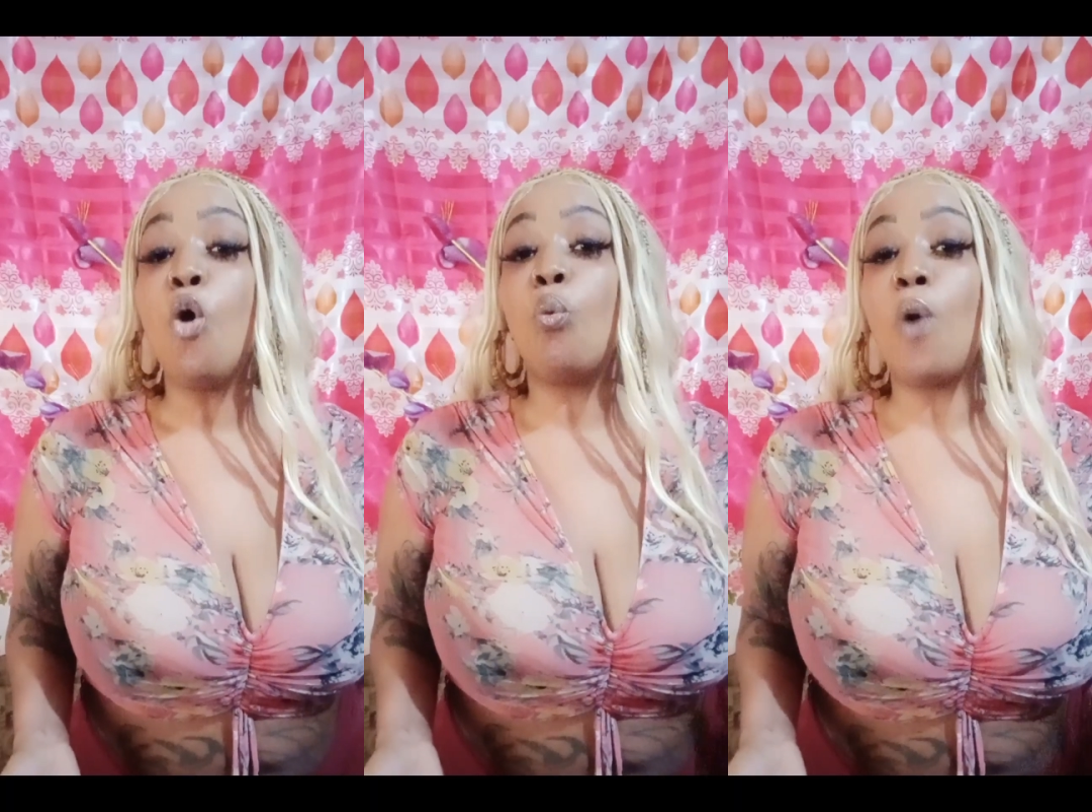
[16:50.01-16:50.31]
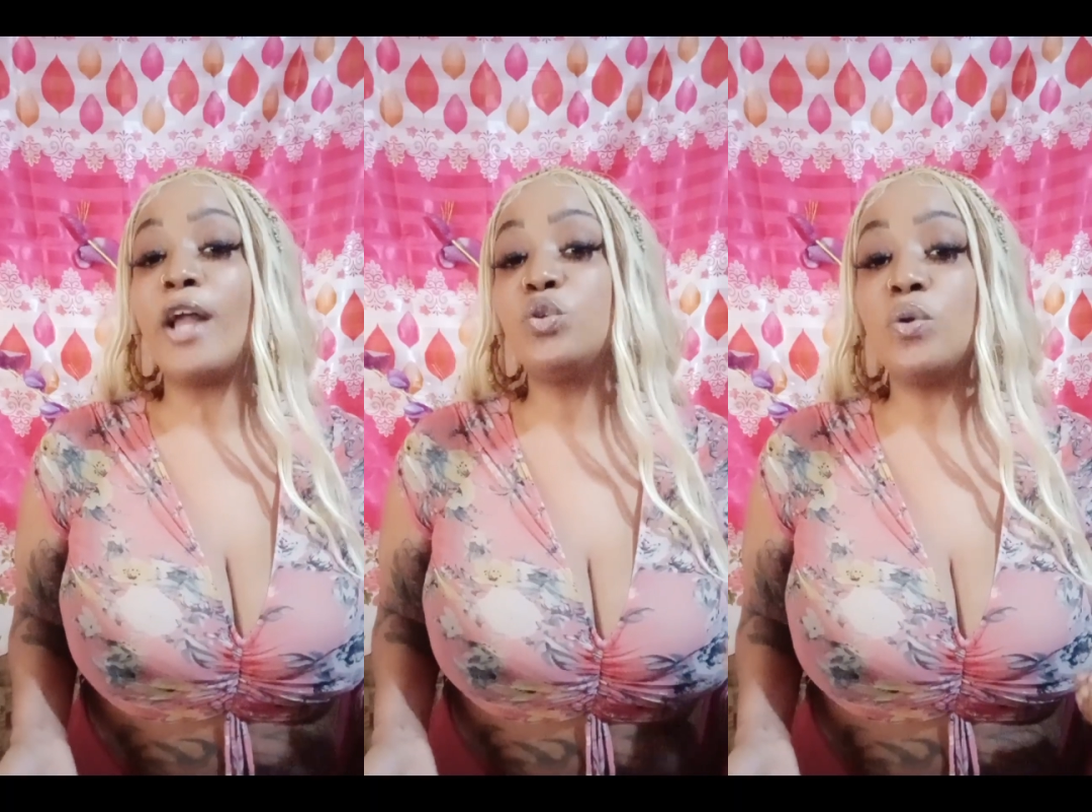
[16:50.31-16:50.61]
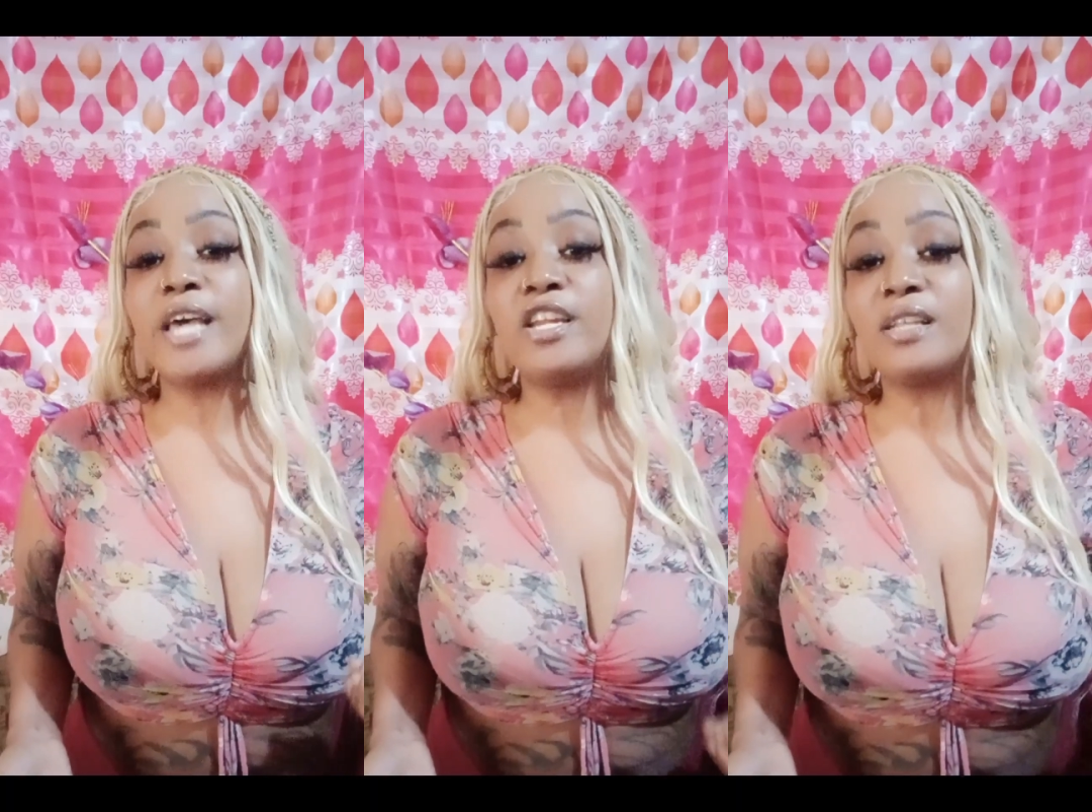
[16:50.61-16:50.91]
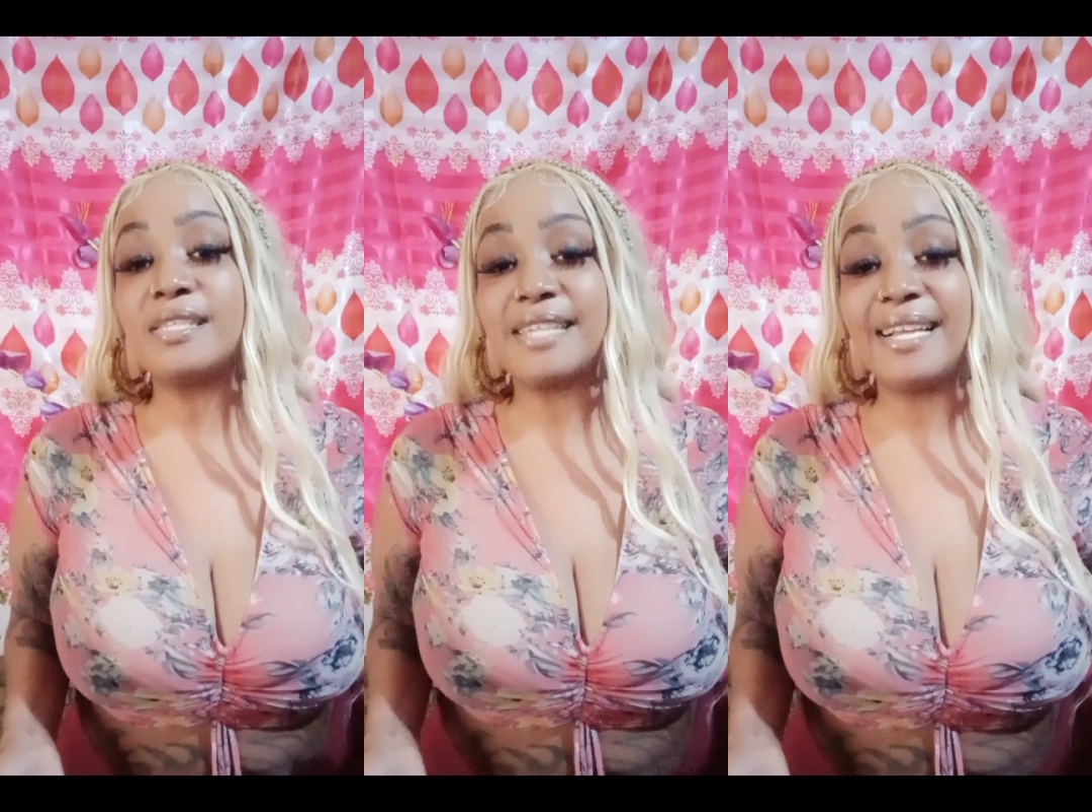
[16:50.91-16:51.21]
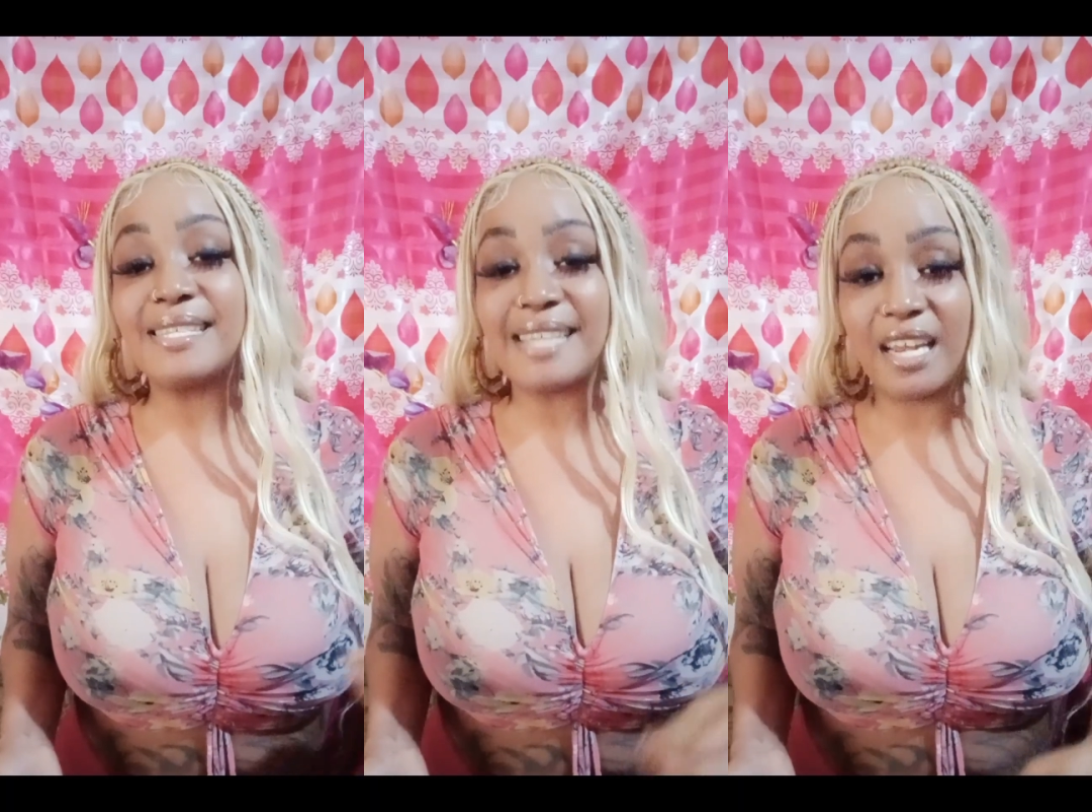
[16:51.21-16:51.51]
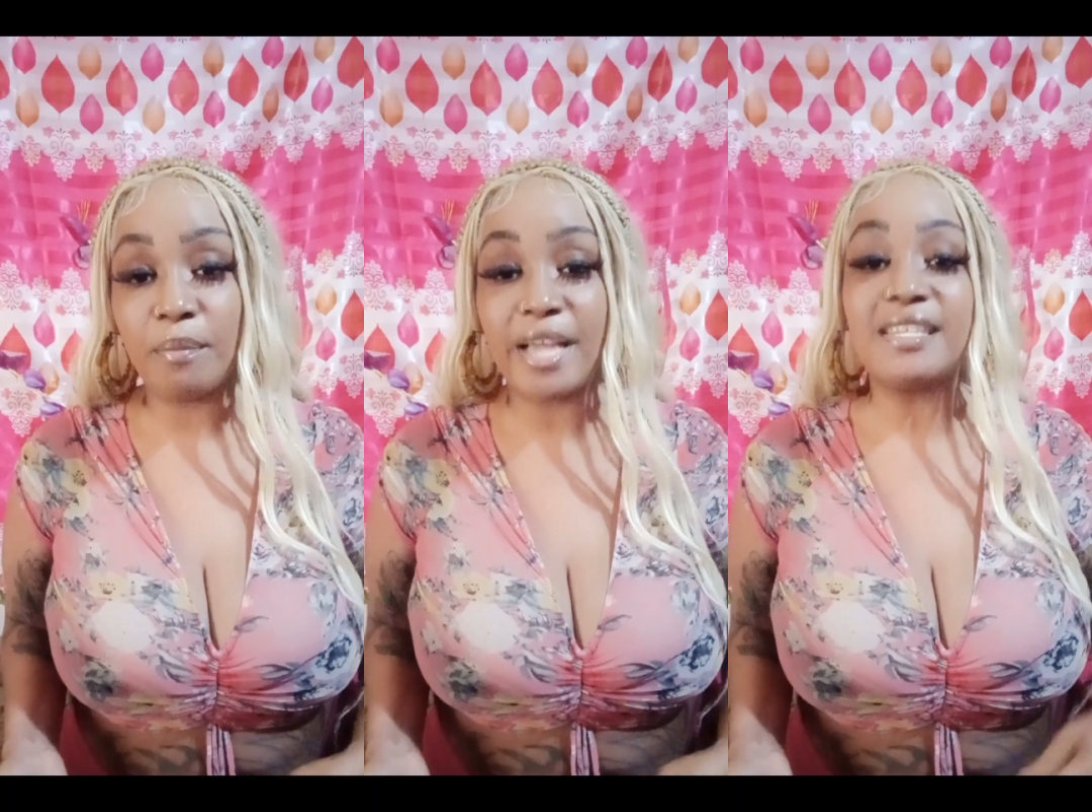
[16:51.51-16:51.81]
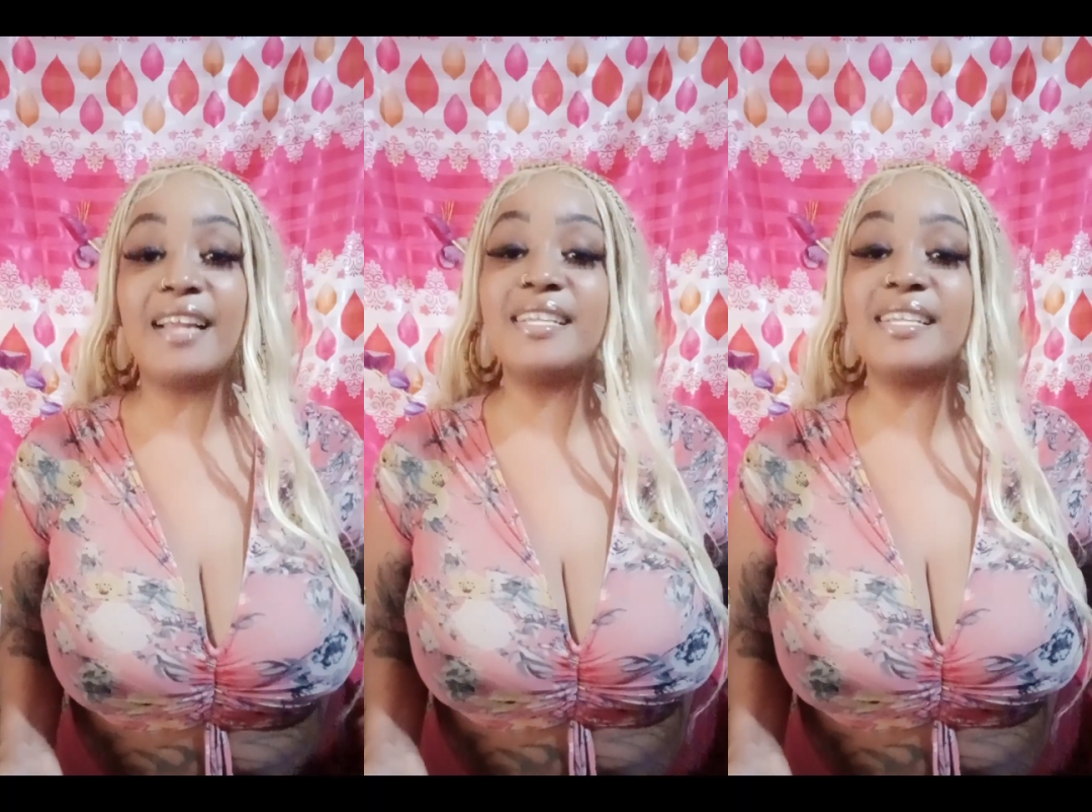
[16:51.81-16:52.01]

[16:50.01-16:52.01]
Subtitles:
Why do they not stay celibate and